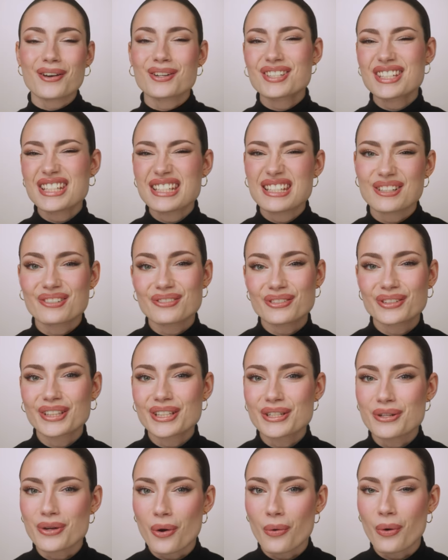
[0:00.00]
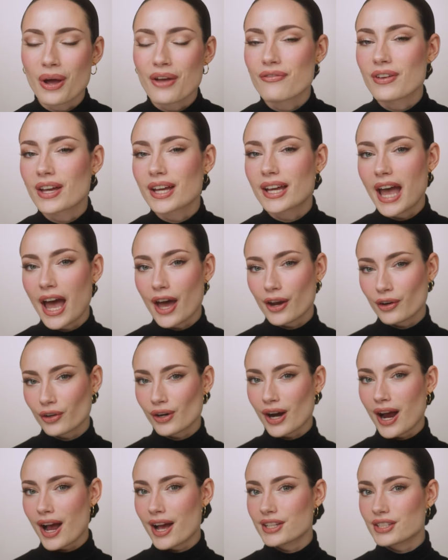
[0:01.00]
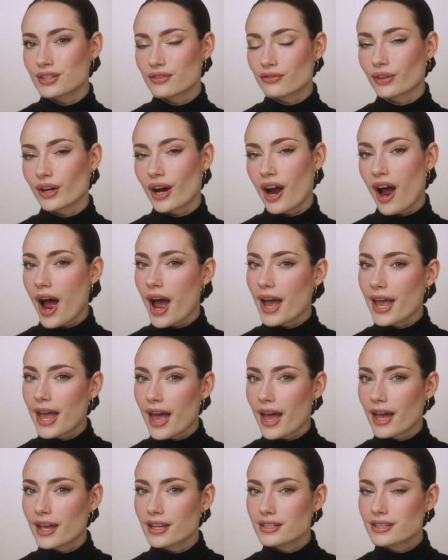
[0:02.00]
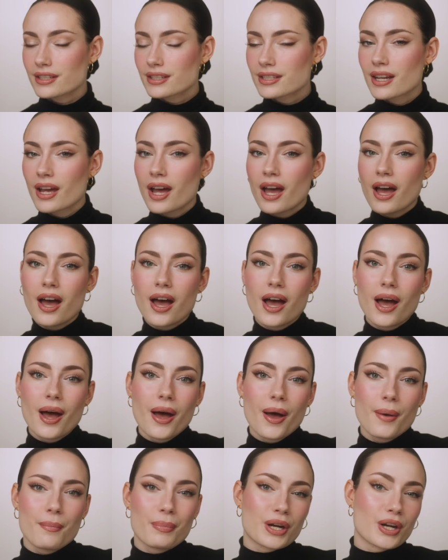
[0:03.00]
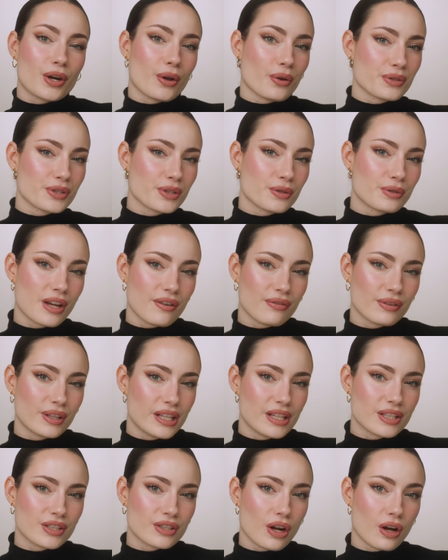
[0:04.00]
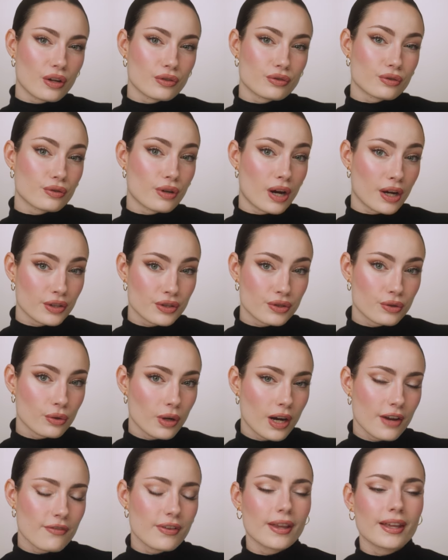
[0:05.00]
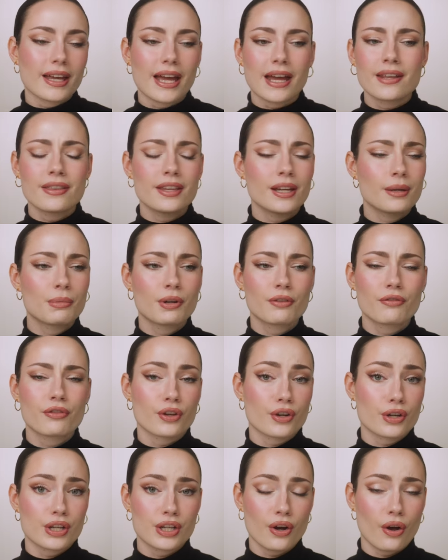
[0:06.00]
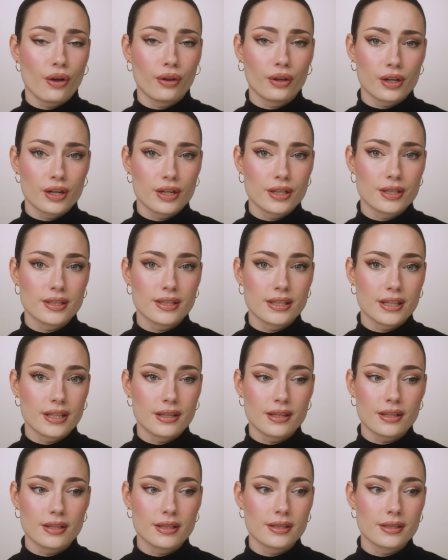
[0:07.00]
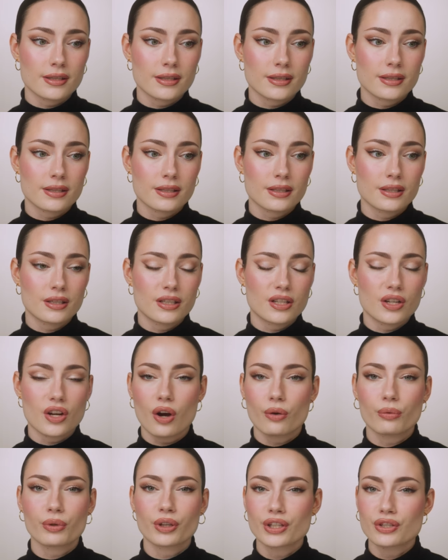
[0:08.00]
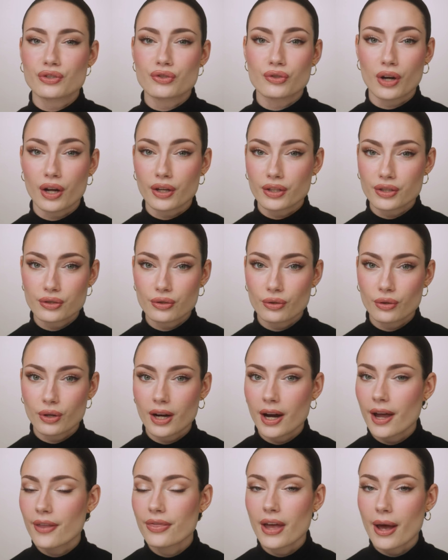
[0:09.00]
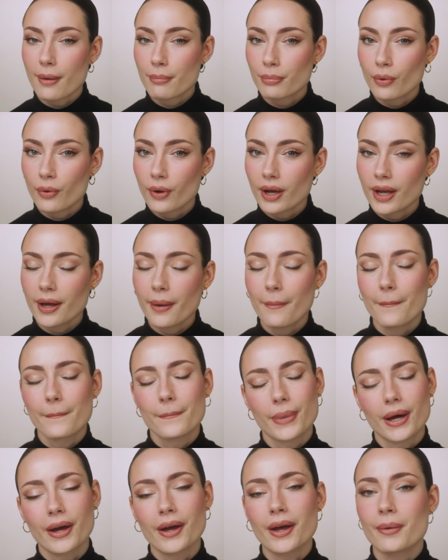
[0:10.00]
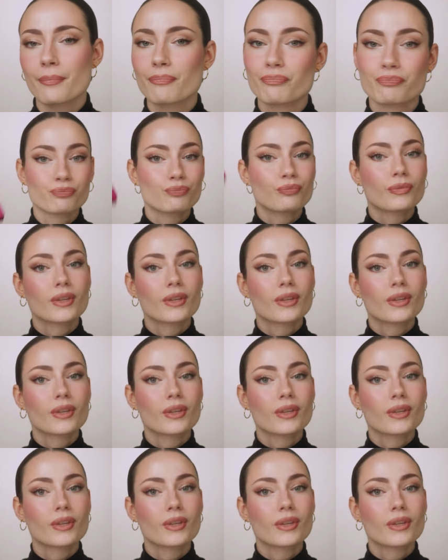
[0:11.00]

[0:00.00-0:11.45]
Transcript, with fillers: honestly didn't really know if it categorized for high end but it also definitely is not drugstore. I feel like anything above $30 is not really drugstore at that point, but